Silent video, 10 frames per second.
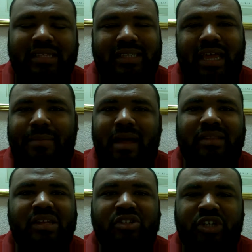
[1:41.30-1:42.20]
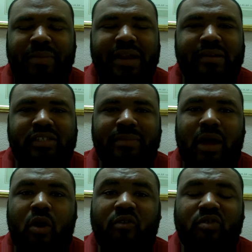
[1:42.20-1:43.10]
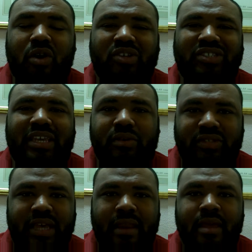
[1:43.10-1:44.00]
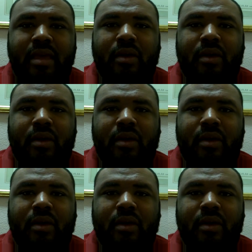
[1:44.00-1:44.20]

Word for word: It's not about leadership here. It's about overall skill set.